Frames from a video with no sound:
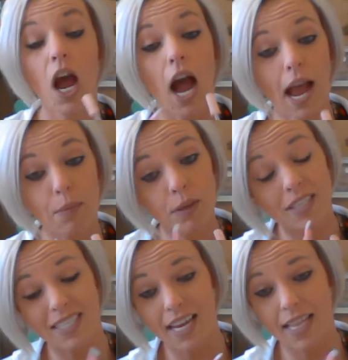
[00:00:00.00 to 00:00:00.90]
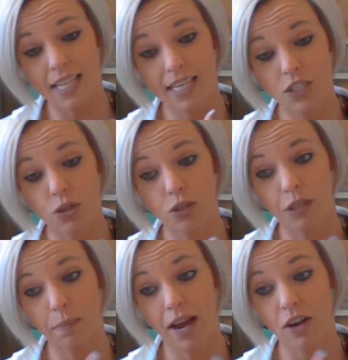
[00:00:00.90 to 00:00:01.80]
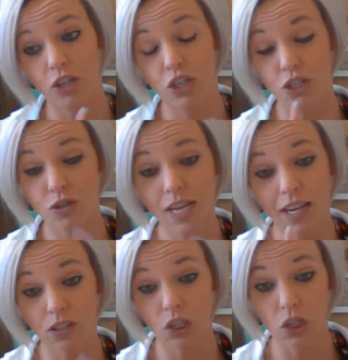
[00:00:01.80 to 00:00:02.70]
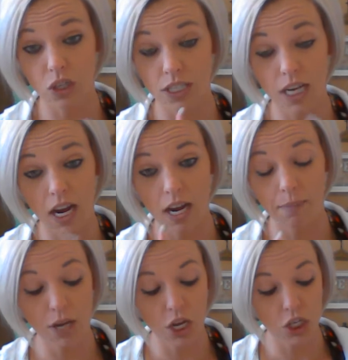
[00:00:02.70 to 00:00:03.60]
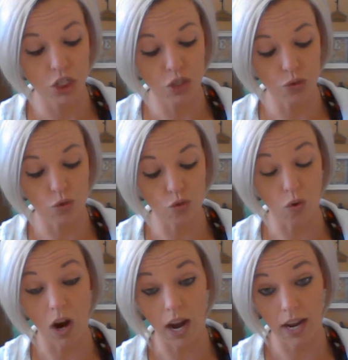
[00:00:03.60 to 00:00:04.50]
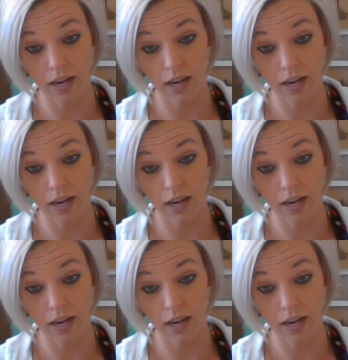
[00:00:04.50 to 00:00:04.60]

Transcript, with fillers: I will say that these acrylic powders do take a longer time to dry.